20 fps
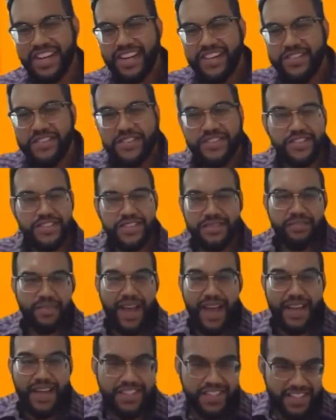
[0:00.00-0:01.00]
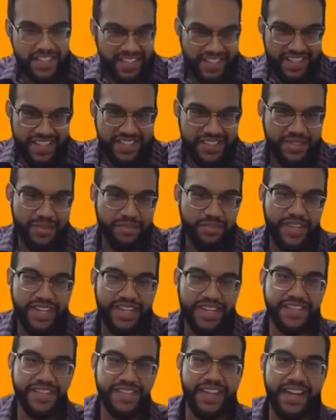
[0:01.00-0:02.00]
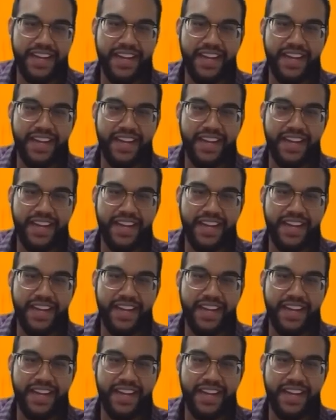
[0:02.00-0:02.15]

I was passionate, like Sabrina said.